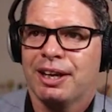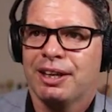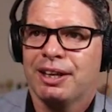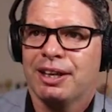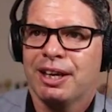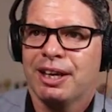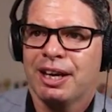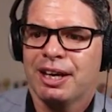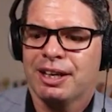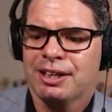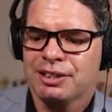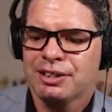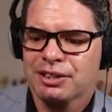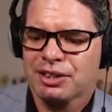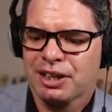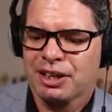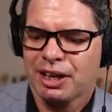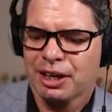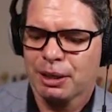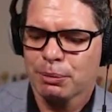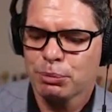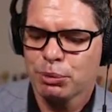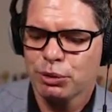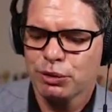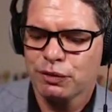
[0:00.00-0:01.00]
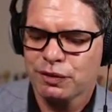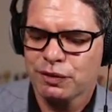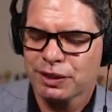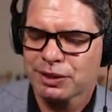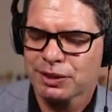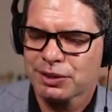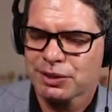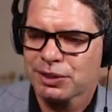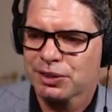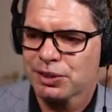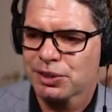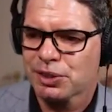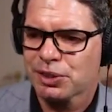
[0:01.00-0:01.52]
and kind of moving
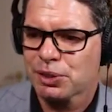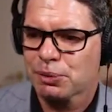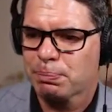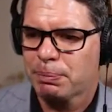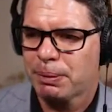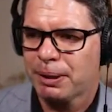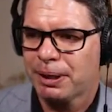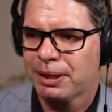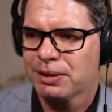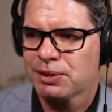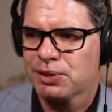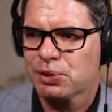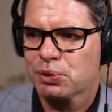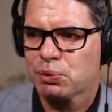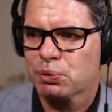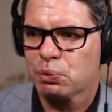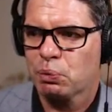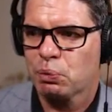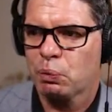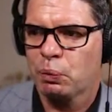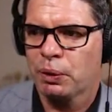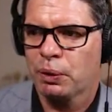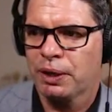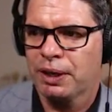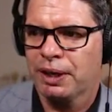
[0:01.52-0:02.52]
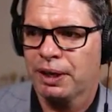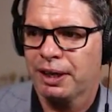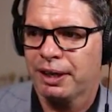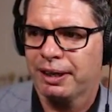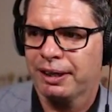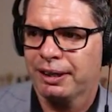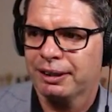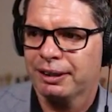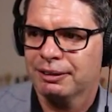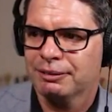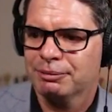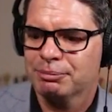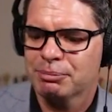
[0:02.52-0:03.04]
into this space
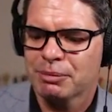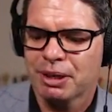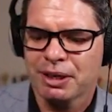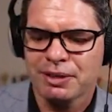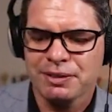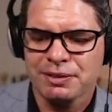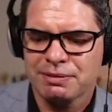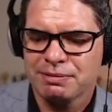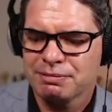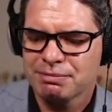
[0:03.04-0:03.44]
where my